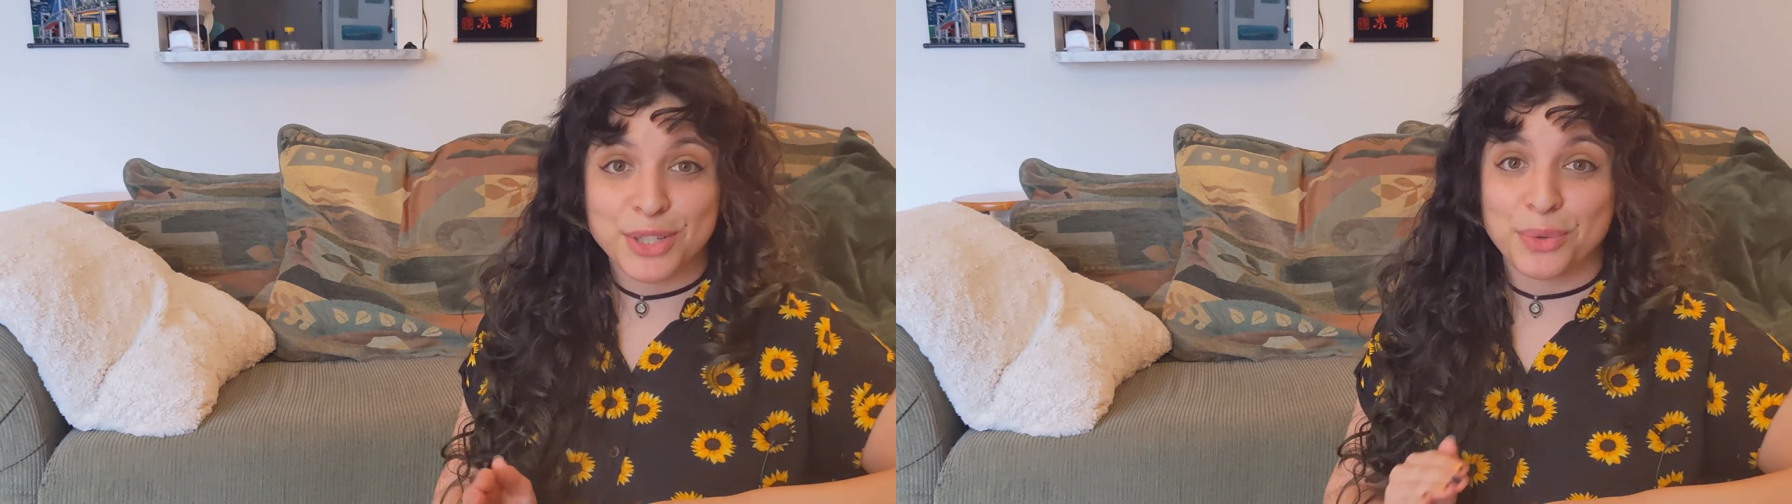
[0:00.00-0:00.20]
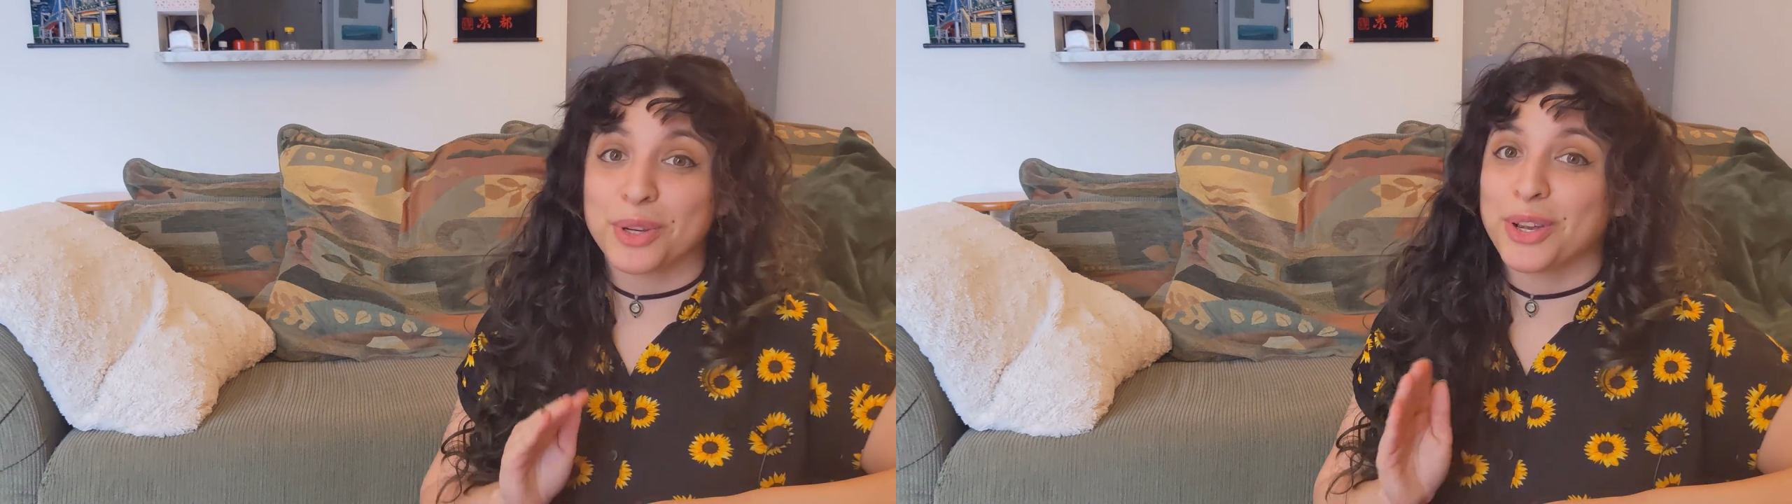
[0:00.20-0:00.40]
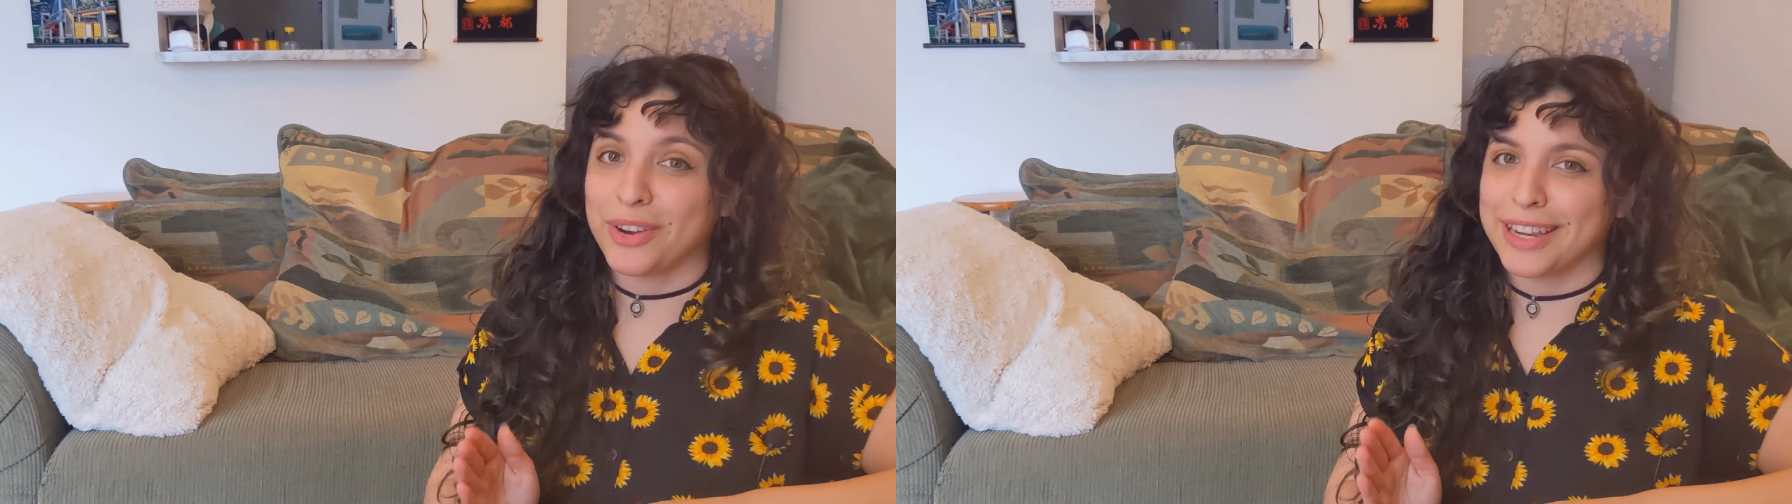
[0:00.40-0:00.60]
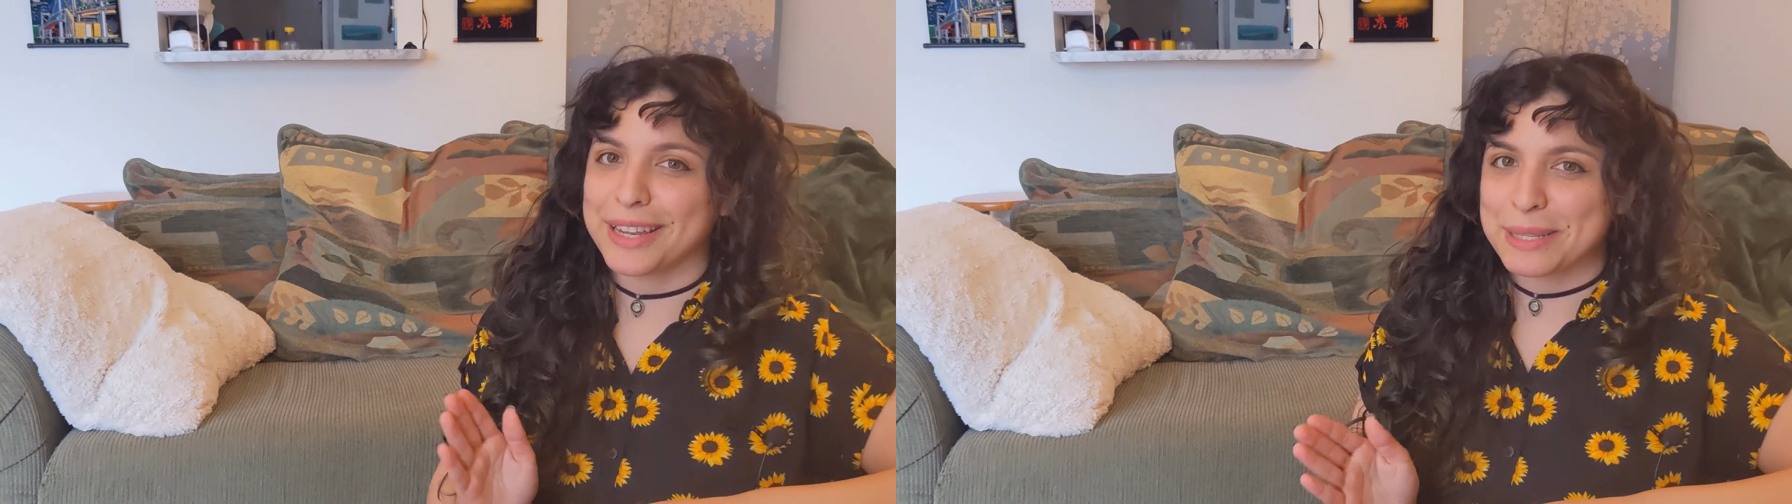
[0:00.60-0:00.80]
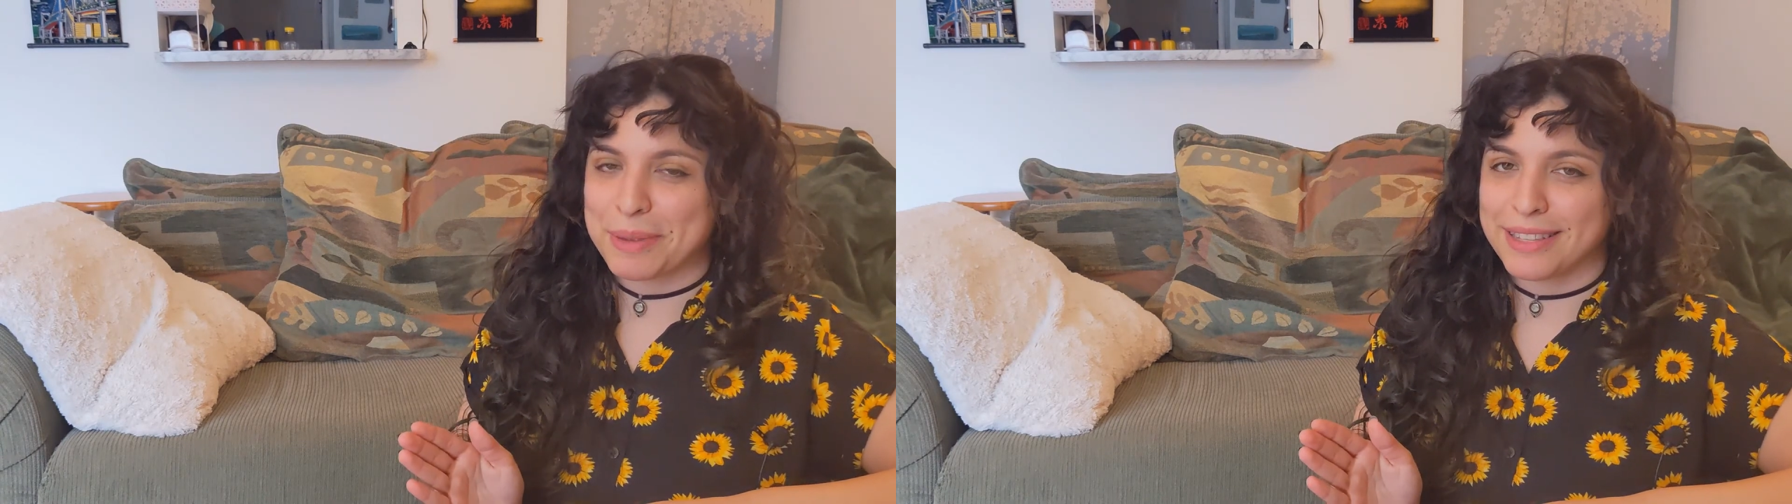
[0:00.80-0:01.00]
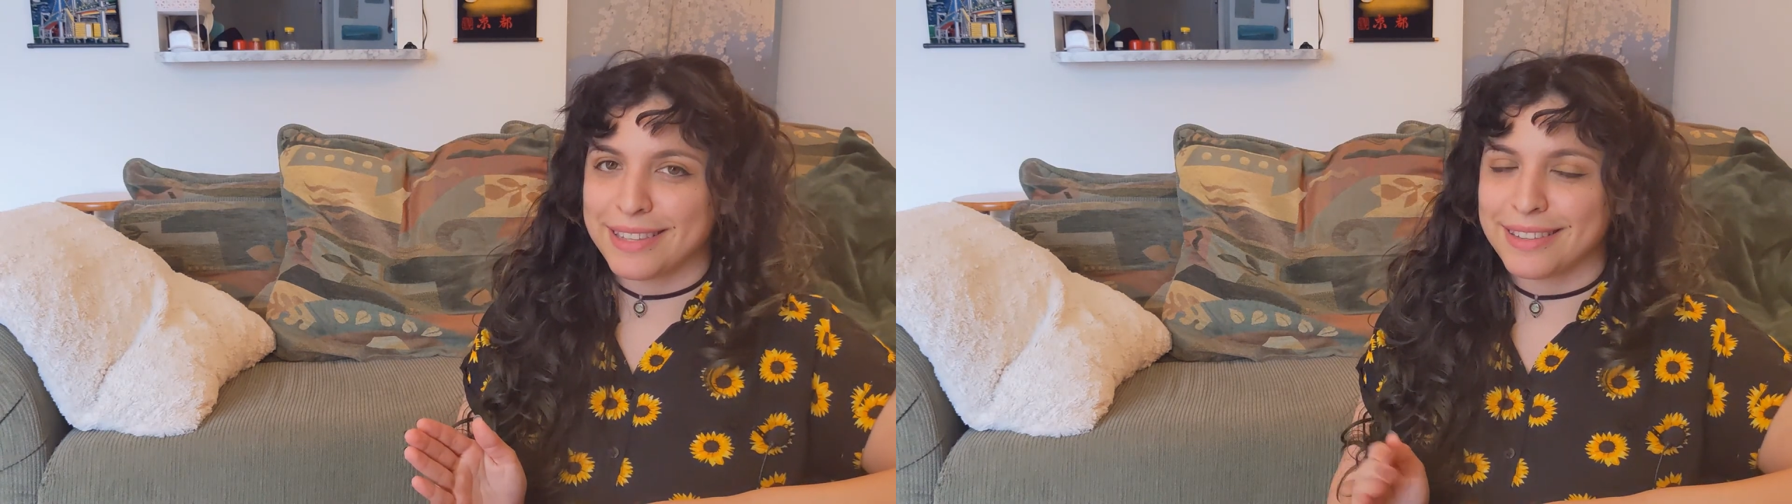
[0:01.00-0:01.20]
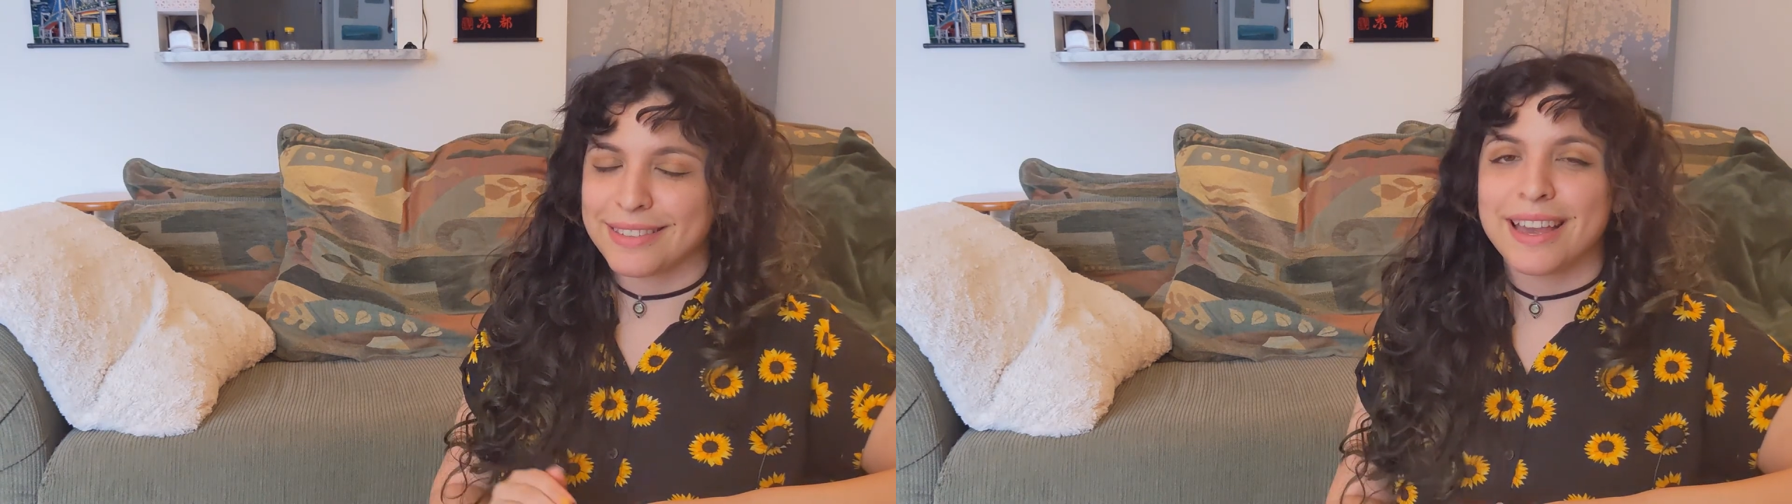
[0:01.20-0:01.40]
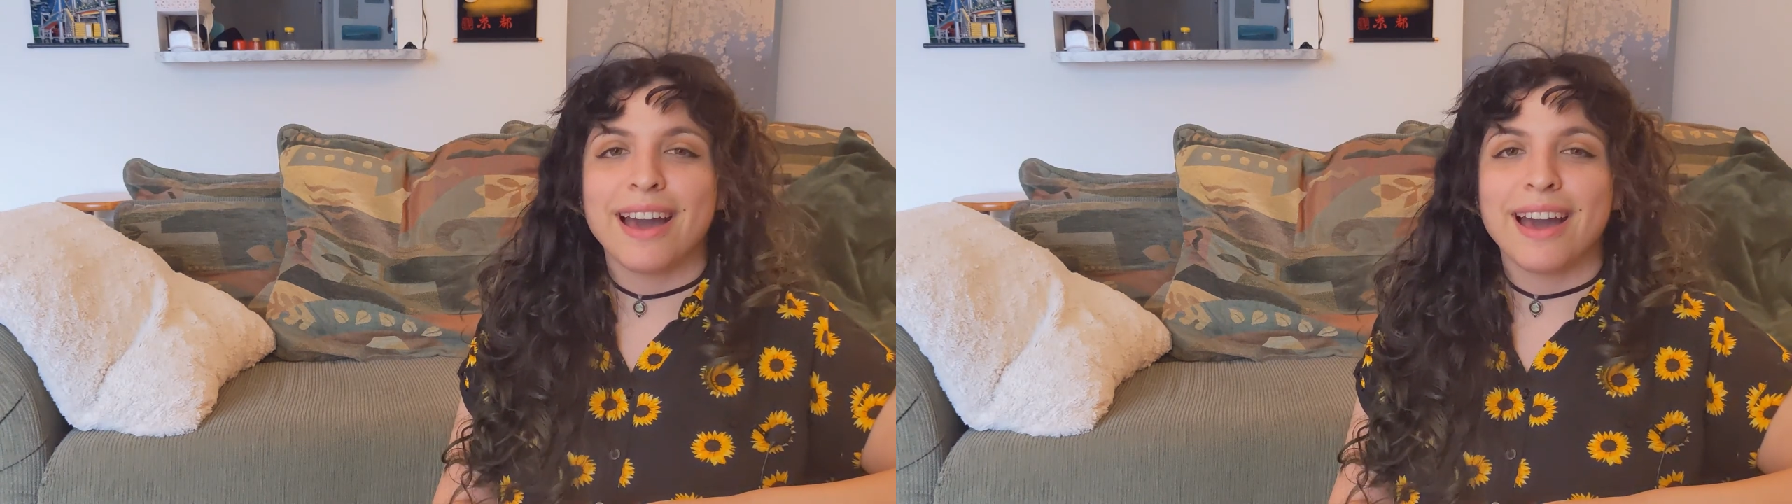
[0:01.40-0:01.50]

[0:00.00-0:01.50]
to recurring expenses.